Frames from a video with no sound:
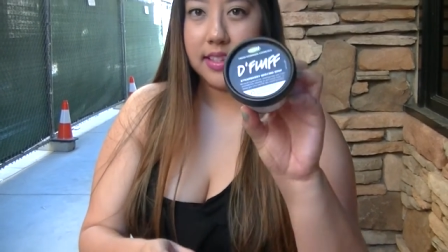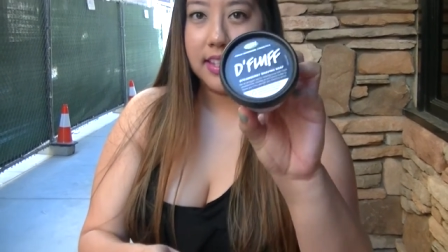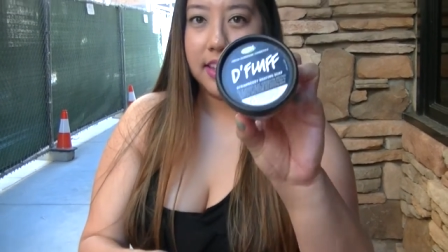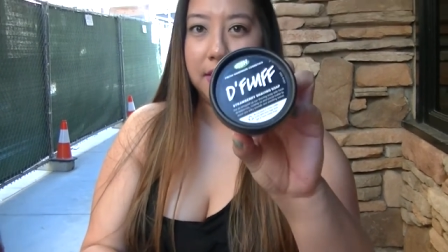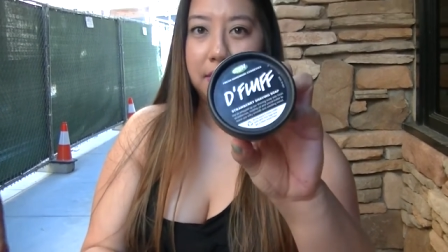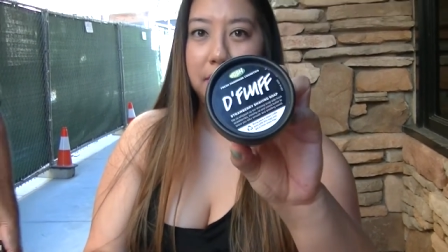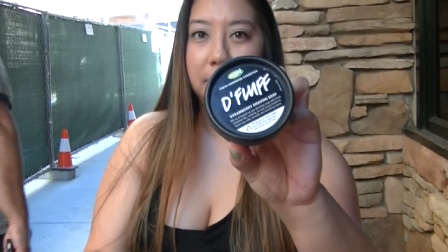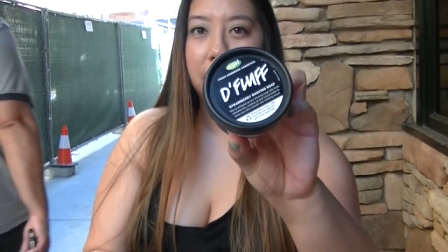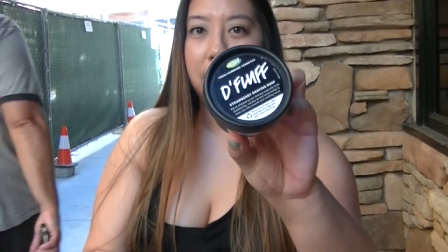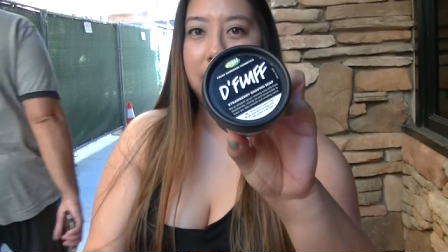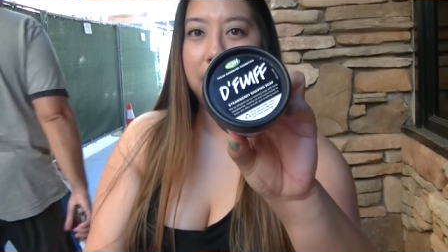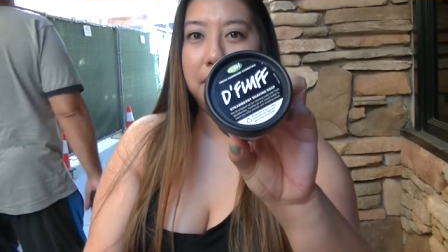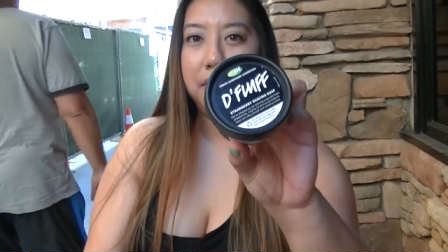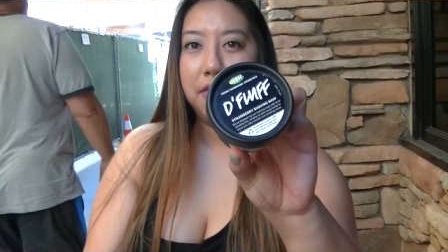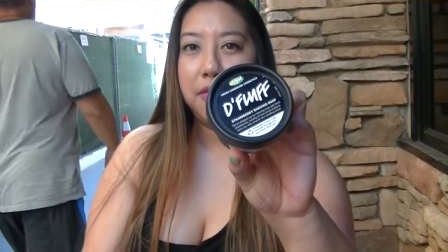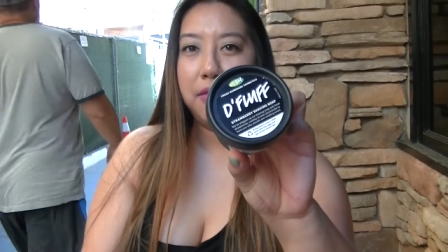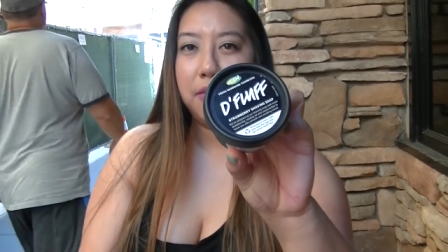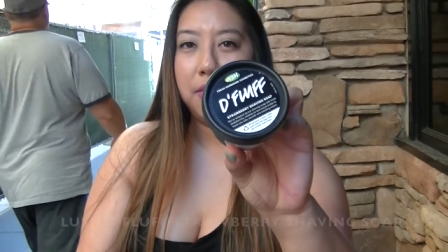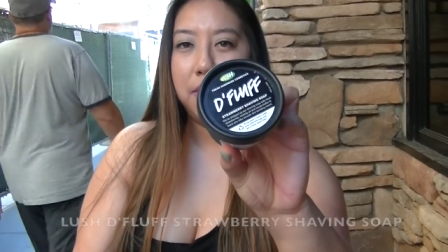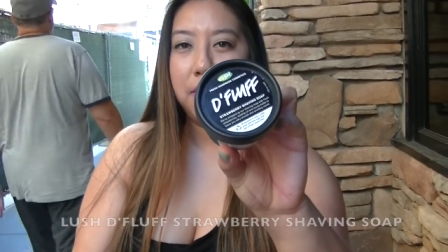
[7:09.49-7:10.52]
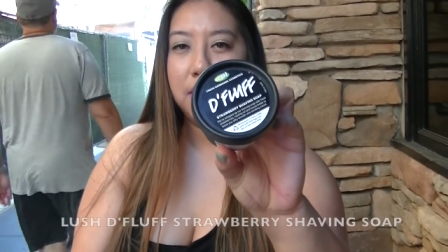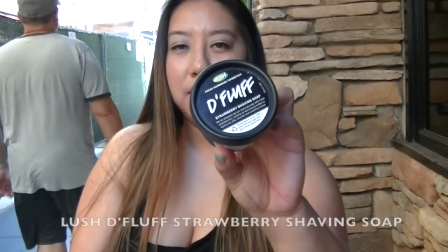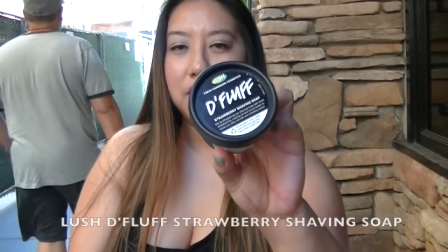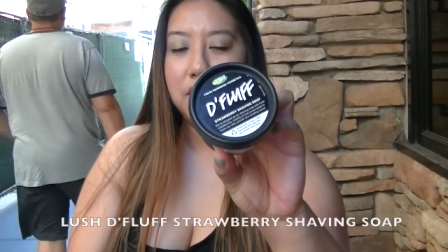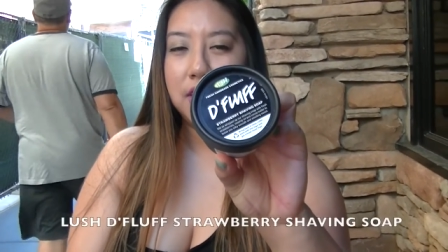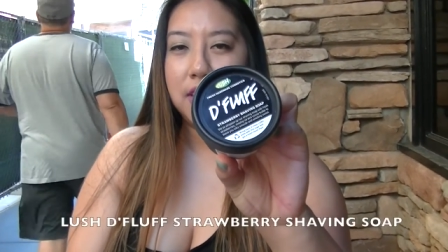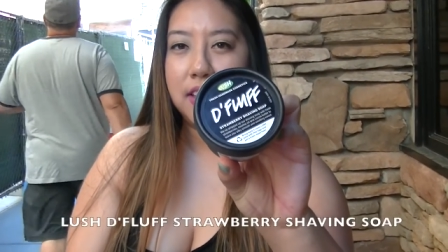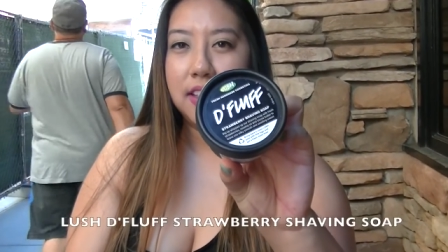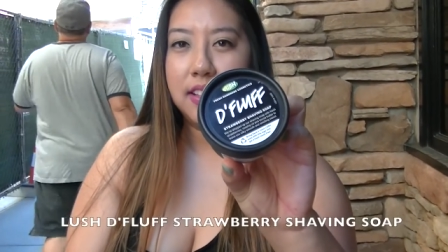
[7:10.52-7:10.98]
D'Fluff,
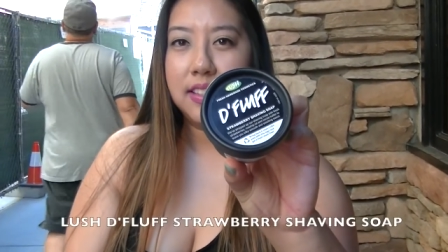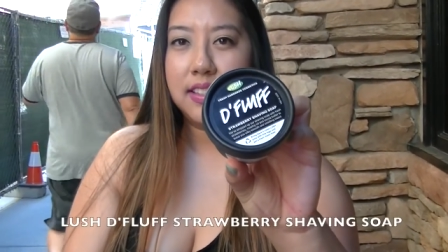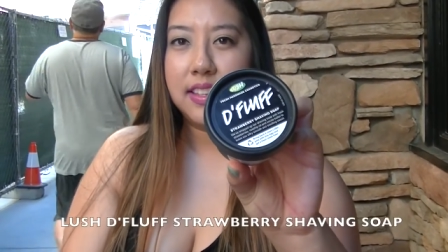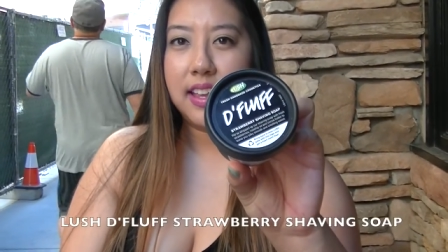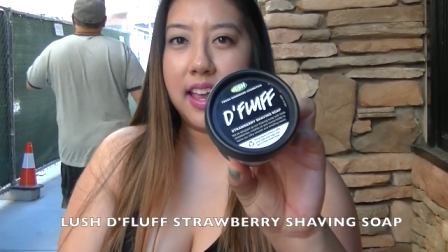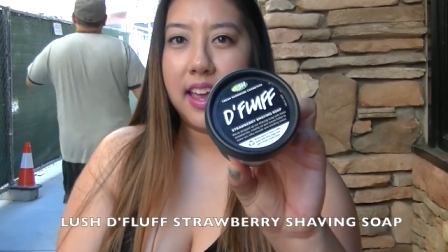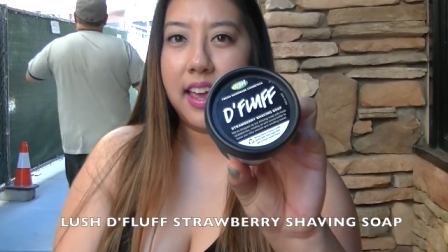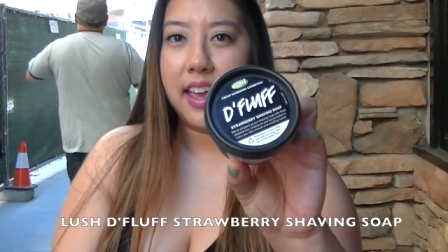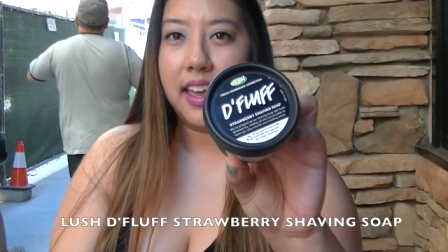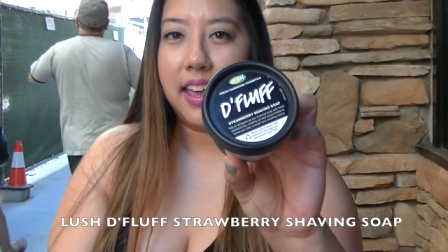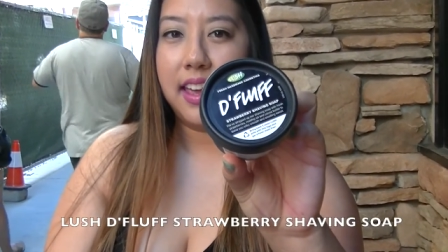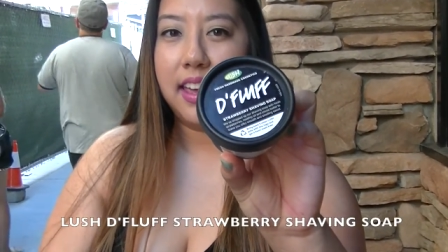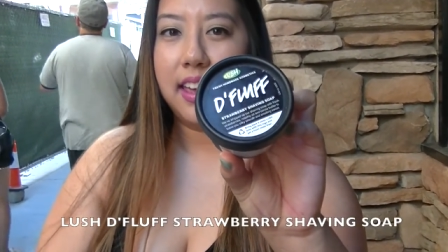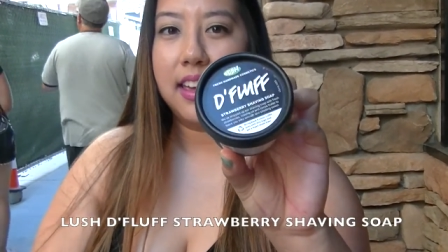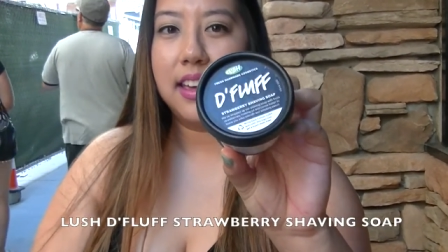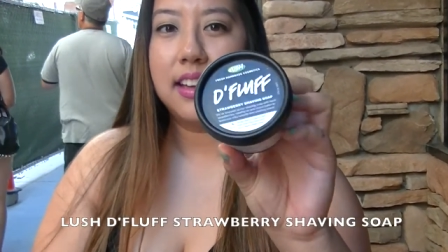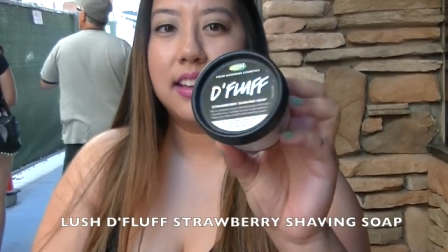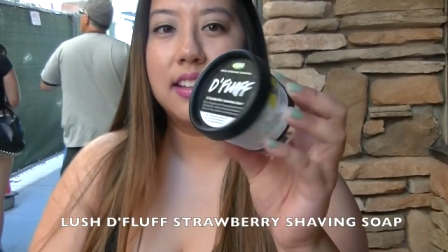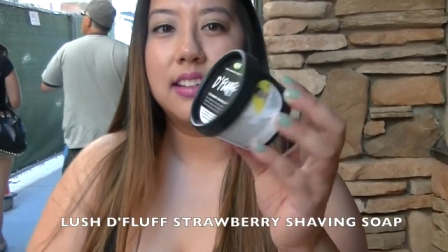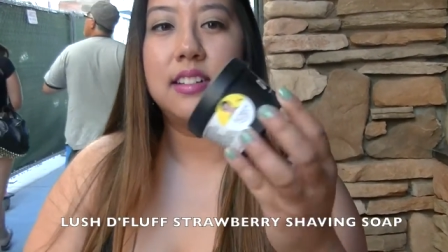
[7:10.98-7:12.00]
which is a